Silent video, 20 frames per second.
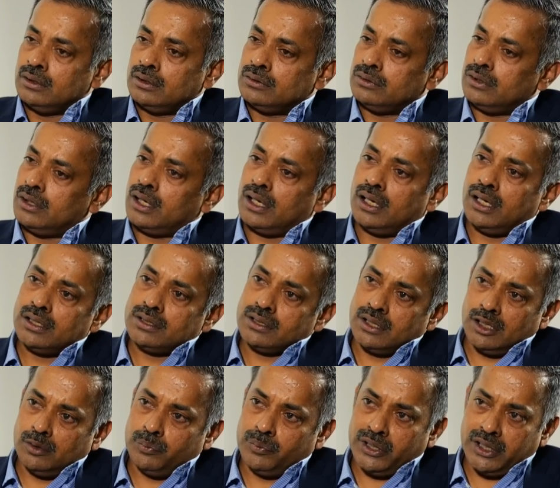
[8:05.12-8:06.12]
to a large
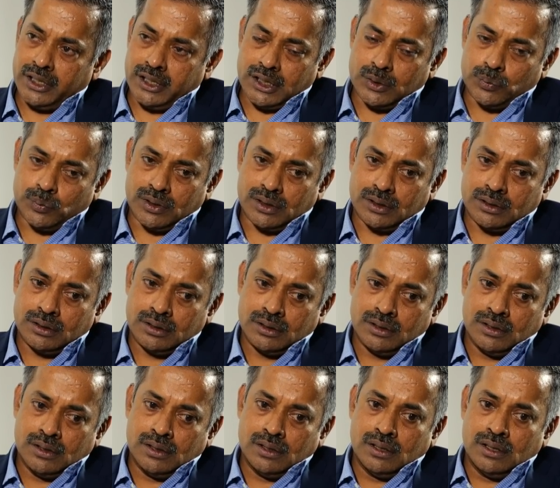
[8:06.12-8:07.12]
alumni network.
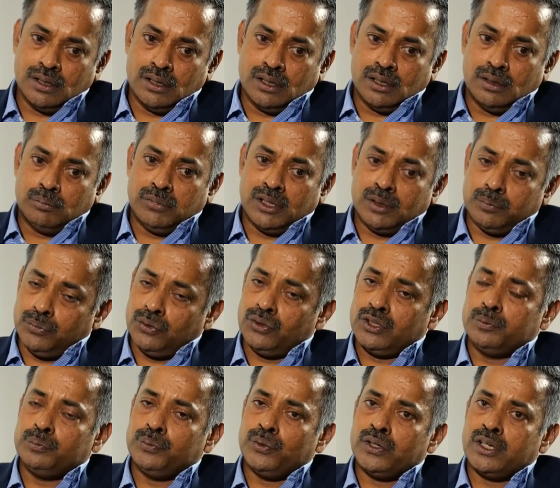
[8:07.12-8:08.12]
But more
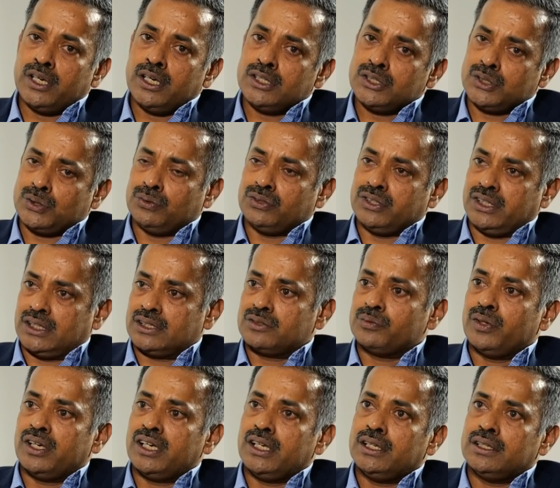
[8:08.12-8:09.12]
important is 2 things.
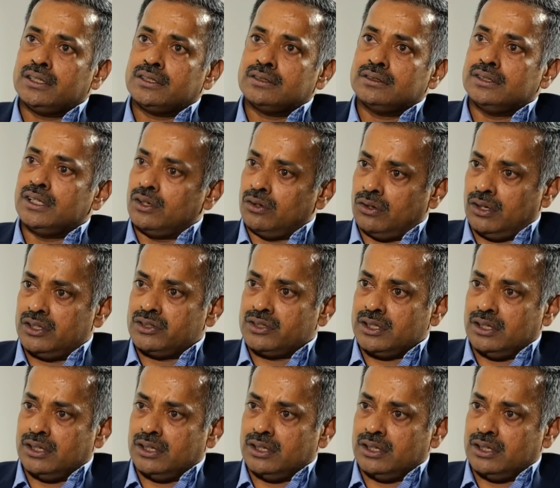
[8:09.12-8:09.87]
One is the knowledge